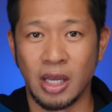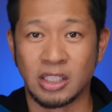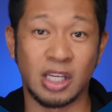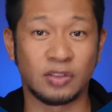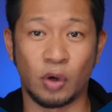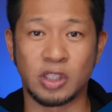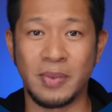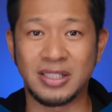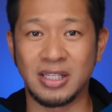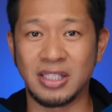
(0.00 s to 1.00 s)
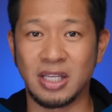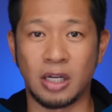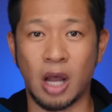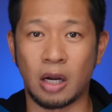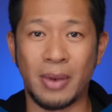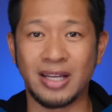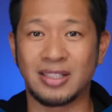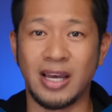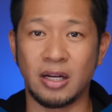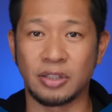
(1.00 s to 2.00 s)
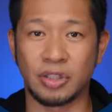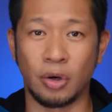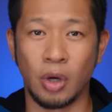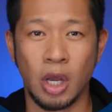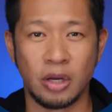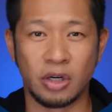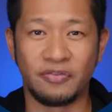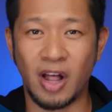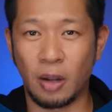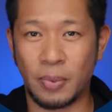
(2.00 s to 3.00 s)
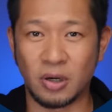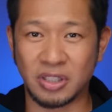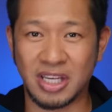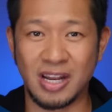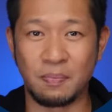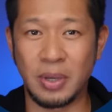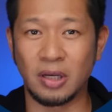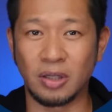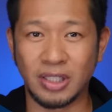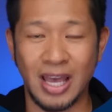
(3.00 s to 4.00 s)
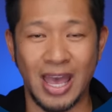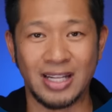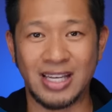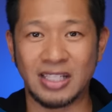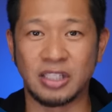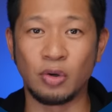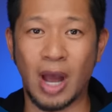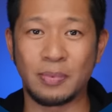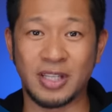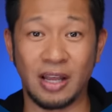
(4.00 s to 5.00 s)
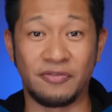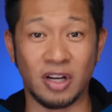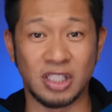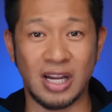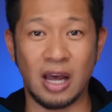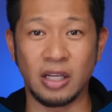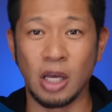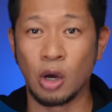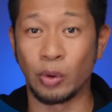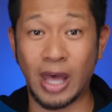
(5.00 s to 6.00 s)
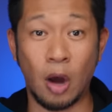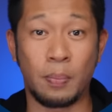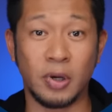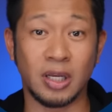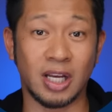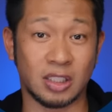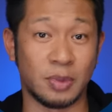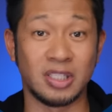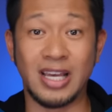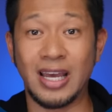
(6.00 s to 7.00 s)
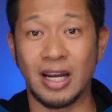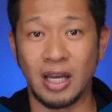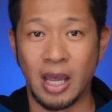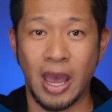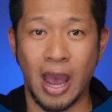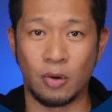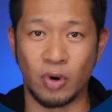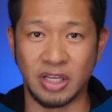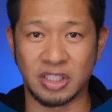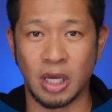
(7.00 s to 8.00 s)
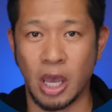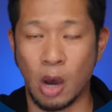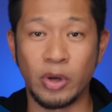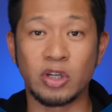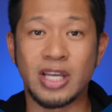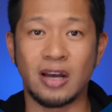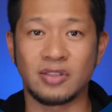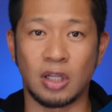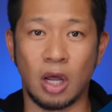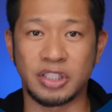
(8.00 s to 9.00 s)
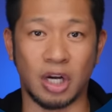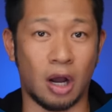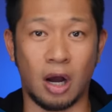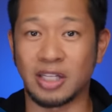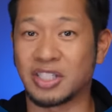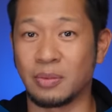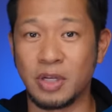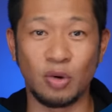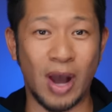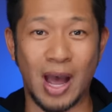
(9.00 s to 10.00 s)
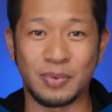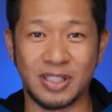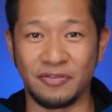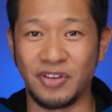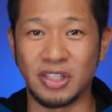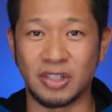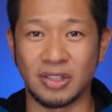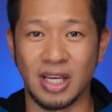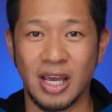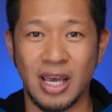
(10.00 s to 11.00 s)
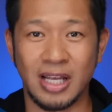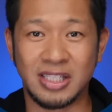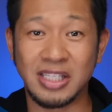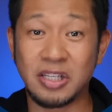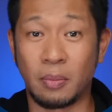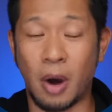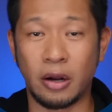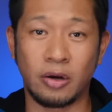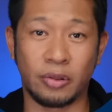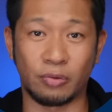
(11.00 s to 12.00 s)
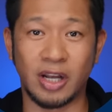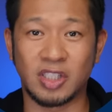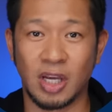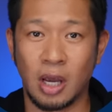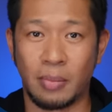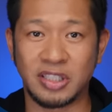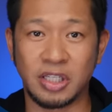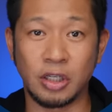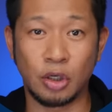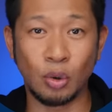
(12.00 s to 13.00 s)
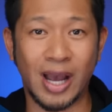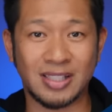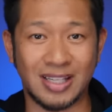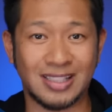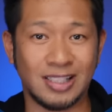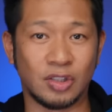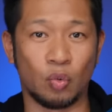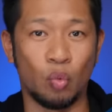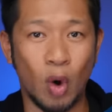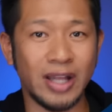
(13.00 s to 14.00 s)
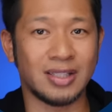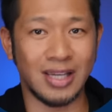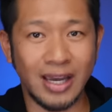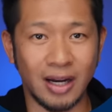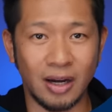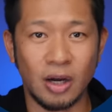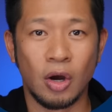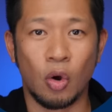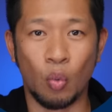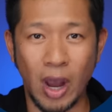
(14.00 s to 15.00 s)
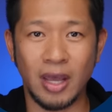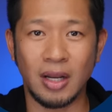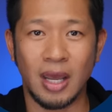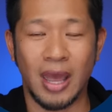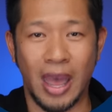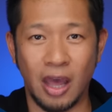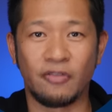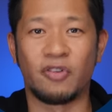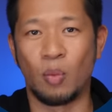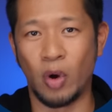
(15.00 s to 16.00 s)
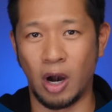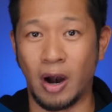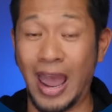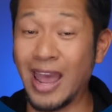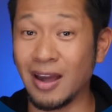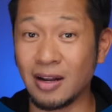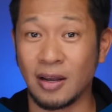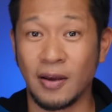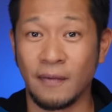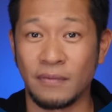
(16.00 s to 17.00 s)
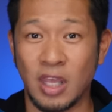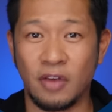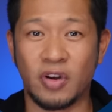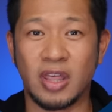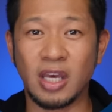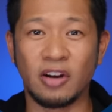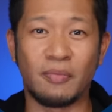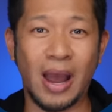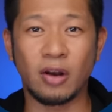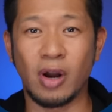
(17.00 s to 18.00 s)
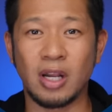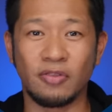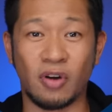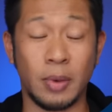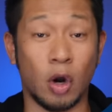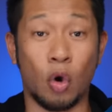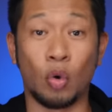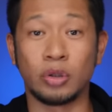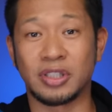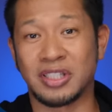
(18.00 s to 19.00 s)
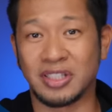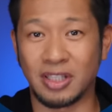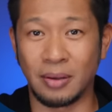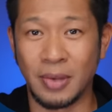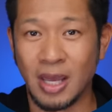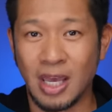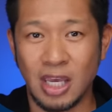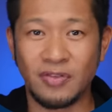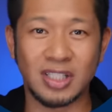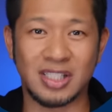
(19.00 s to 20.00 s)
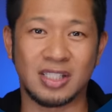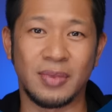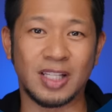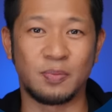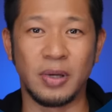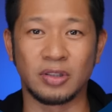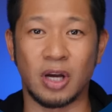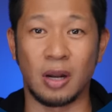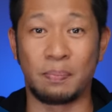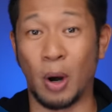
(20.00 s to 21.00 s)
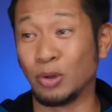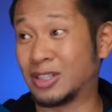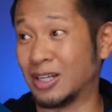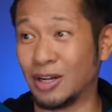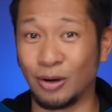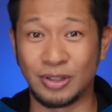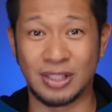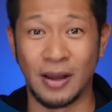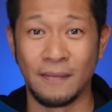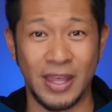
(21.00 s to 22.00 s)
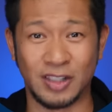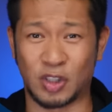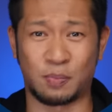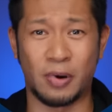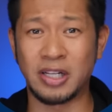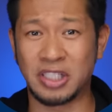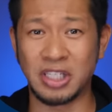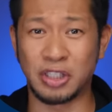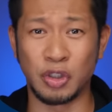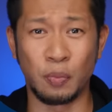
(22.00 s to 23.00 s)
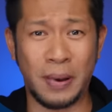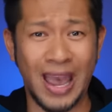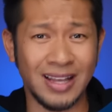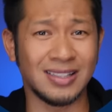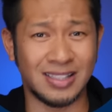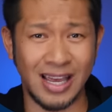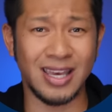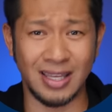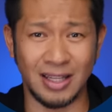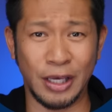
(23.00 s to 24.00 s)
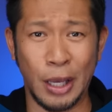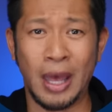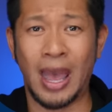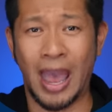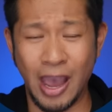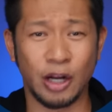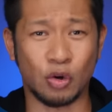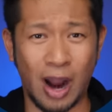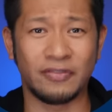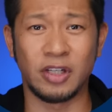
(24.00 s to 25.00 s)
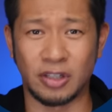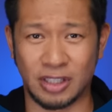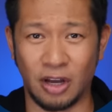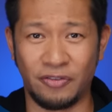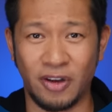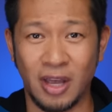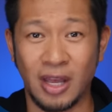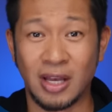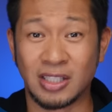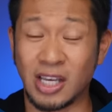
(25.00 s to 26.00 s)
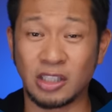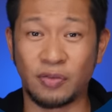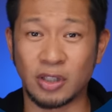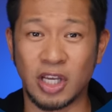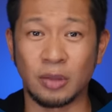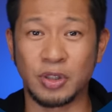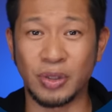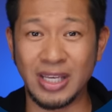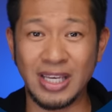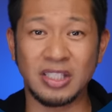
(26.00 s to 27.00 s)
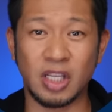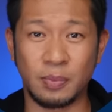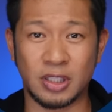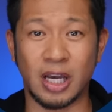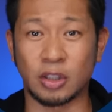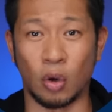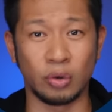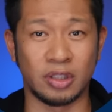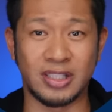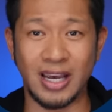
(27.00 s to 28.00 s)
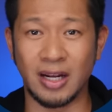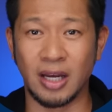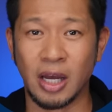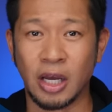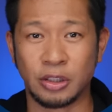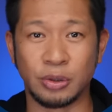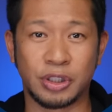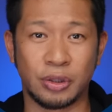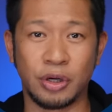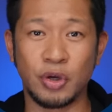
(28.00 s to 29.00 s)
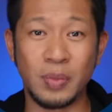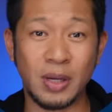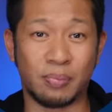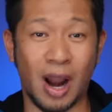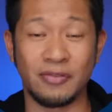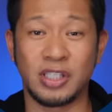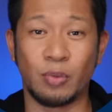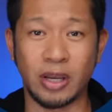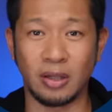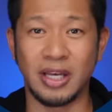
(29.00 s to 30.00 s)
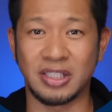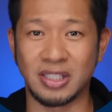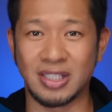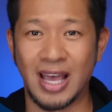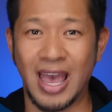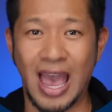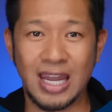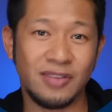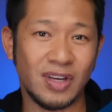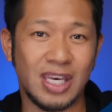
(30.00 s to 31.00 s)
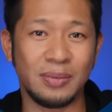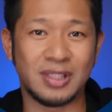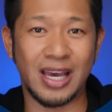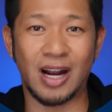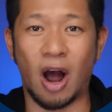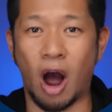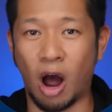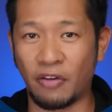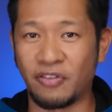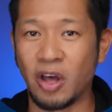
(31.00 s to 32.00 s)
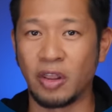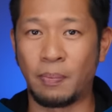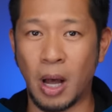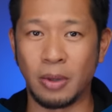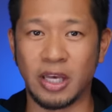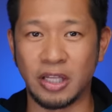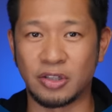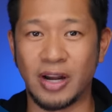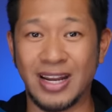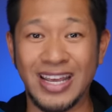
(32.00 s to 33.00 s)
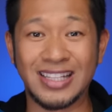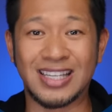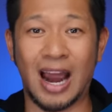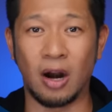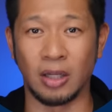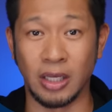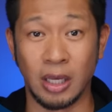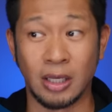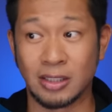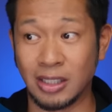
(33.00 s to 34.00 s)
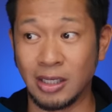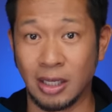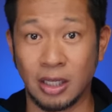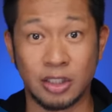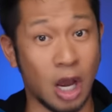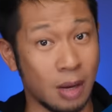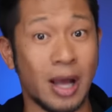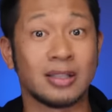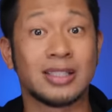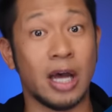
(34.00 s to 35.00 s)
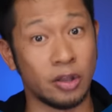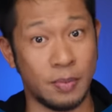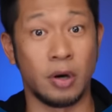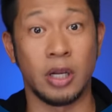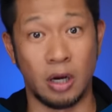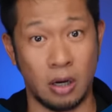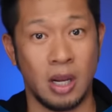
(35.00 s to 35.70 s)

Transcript: Salesforce makes it easy to anonymize data so your developers can build and test new apps and functionality without putting customer data at risk. And when your devs launch awesome new apps and features, it's easy to monitor threats by seeing who accesses what data, when, and from where. And if you're thinking of migrating from an older system, even a system that's built on post-it notes and spreadsheets you painstakingly handcrafted yourself, Salesforce helps you easily protect older data to ensure you meet privacy regulations and even keep data off the public internet entirely. See, talk about stealth mode here.